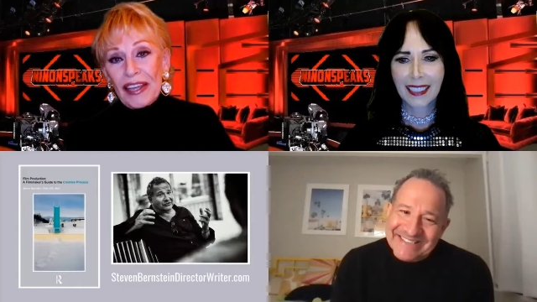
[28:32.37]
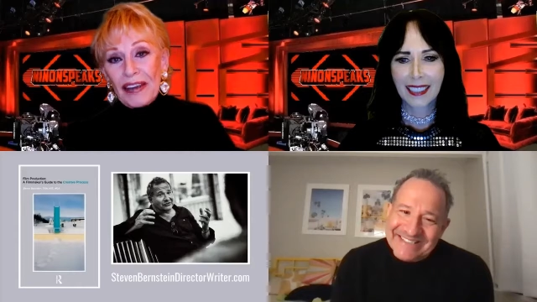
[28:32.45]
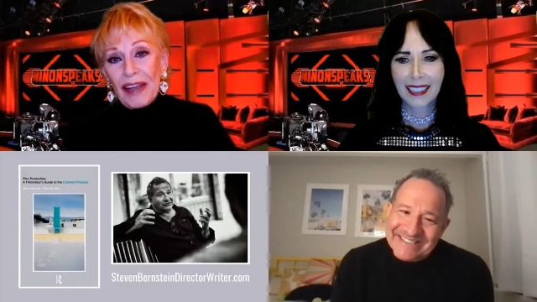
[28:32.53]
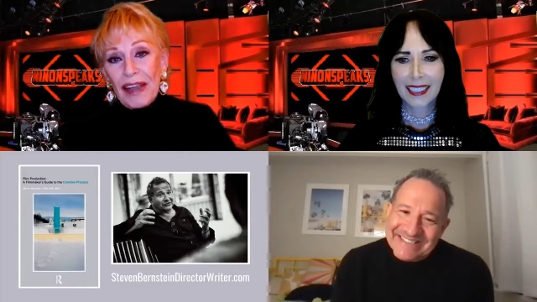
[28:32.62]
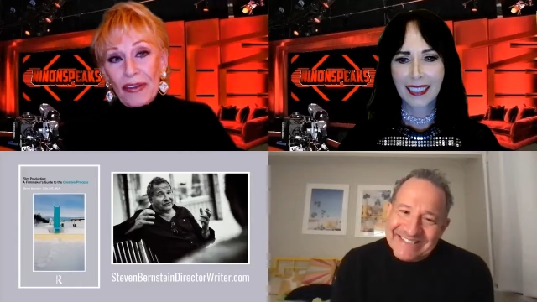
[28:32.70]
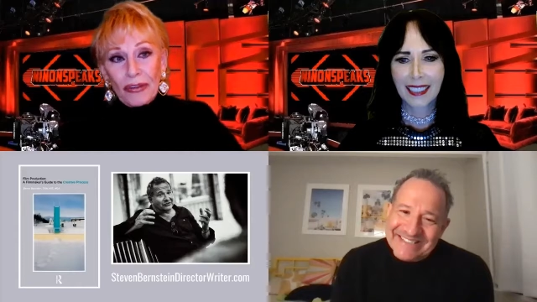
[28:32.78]
Speaker 1: in.
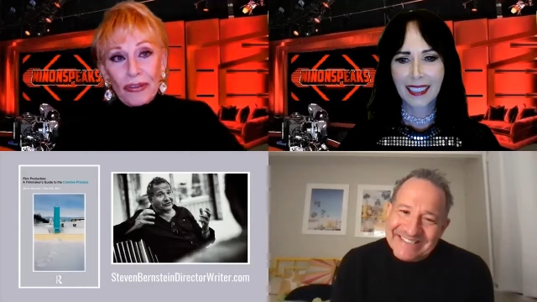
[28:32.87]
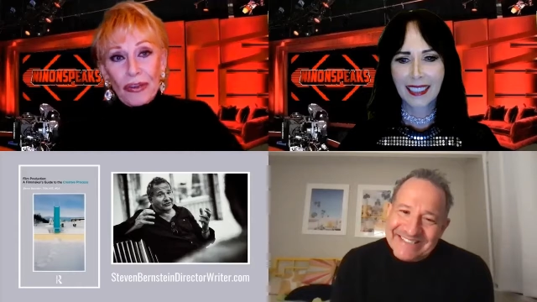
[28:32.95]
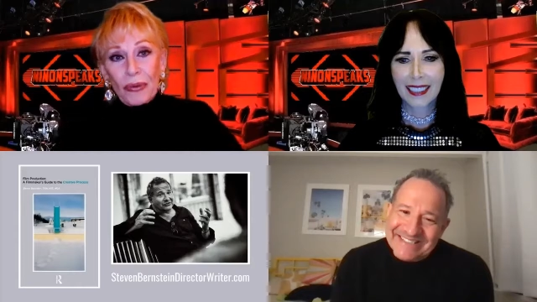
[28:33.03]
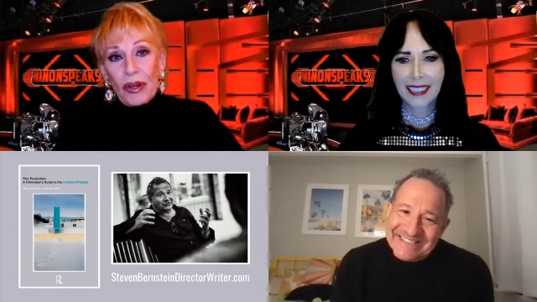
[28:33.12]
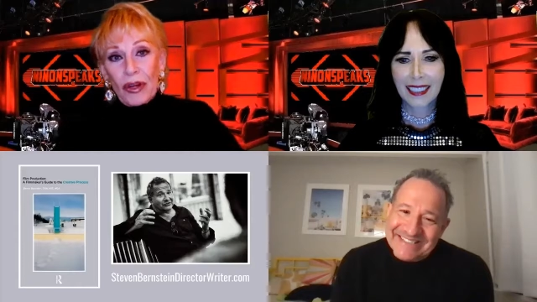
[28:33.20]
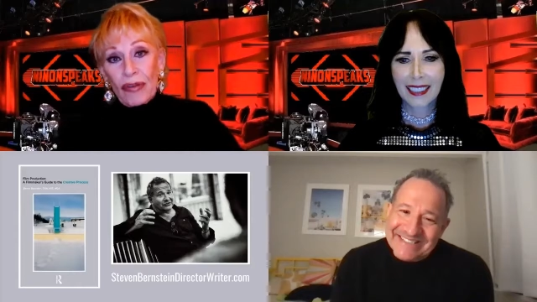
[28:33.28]
And also,
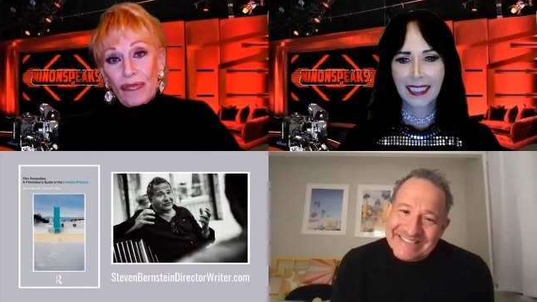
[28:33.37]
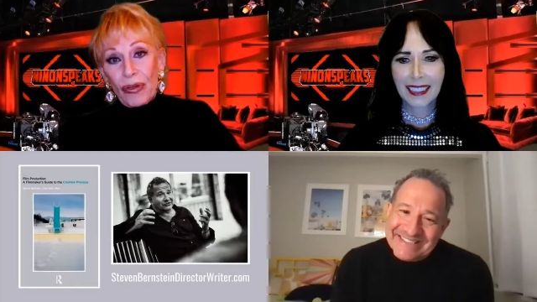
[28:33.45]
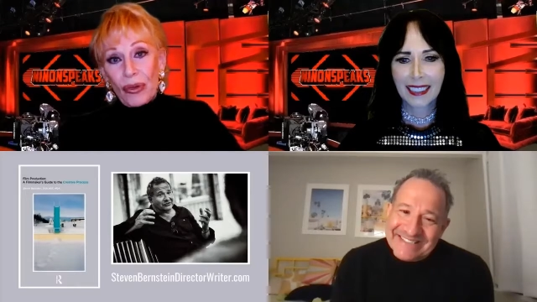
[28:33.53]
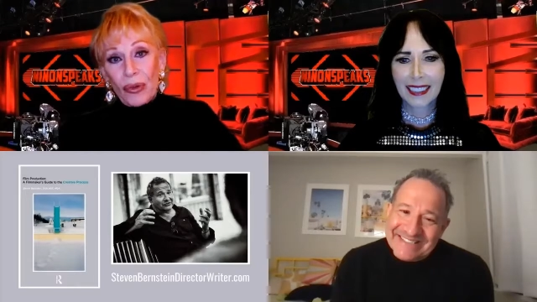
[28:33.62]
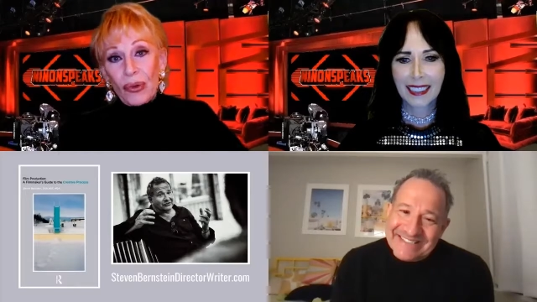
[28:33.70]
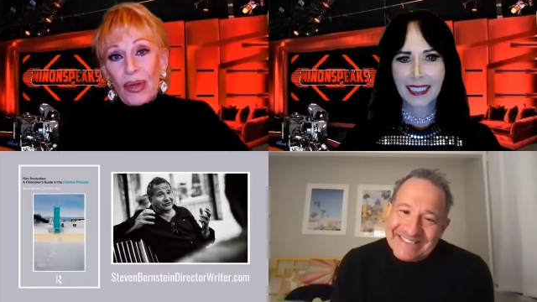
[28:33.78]
we're on
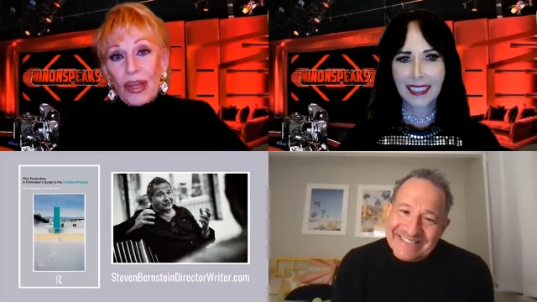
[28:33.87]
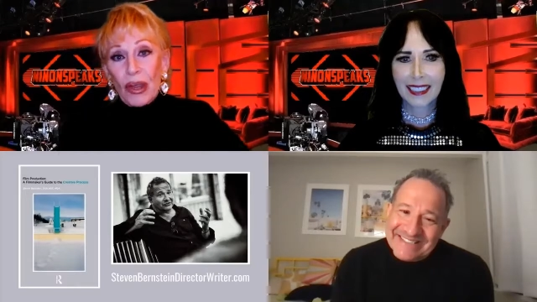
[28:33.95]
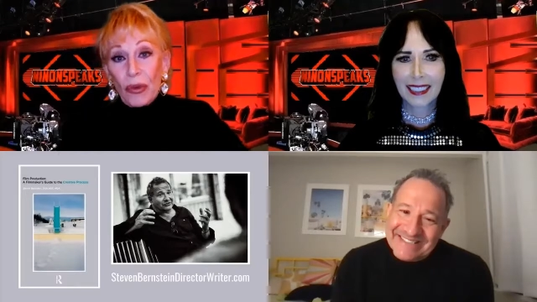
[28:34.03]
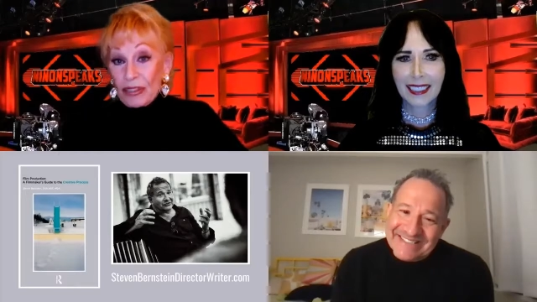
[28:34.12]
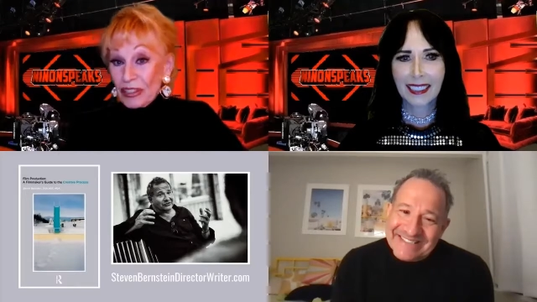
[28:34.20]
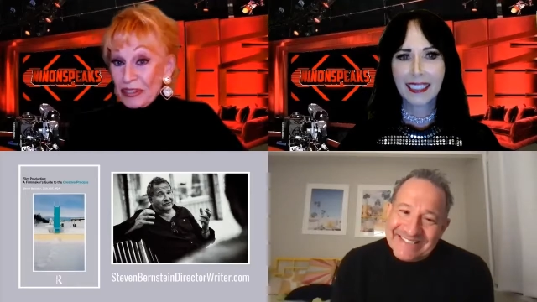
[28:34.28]
Roku,
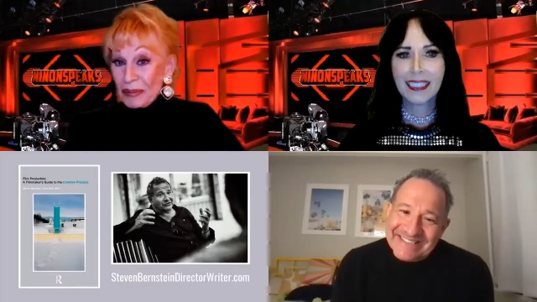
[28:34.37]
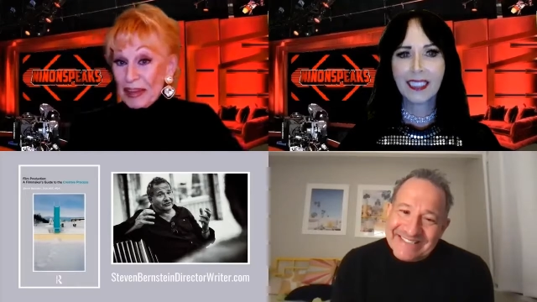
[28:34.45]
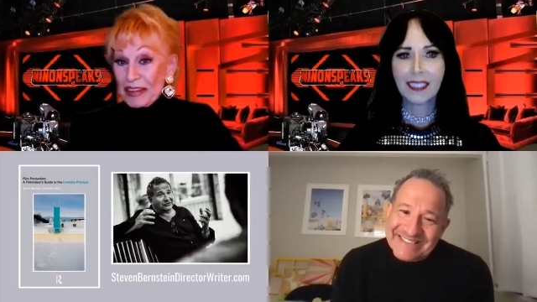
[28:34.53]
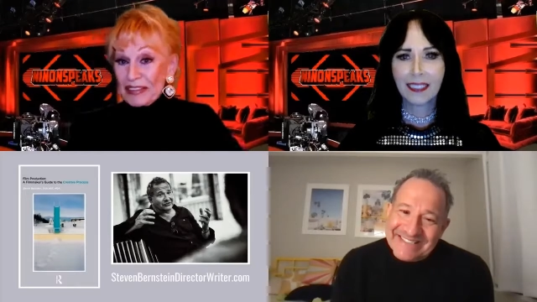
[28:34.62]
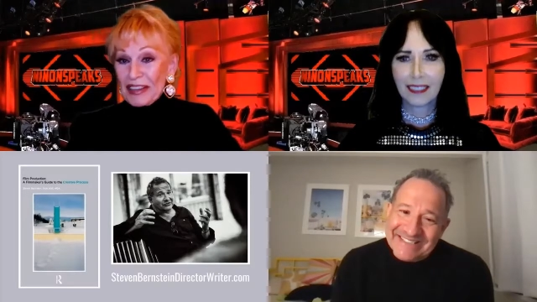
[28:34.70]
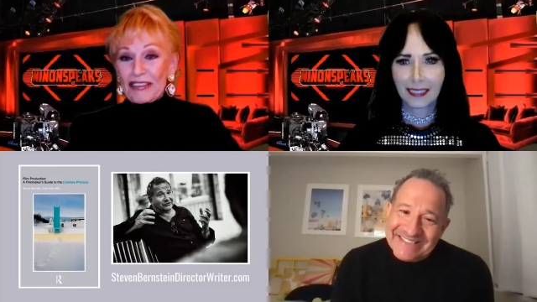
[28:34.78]
which is amazing amazing.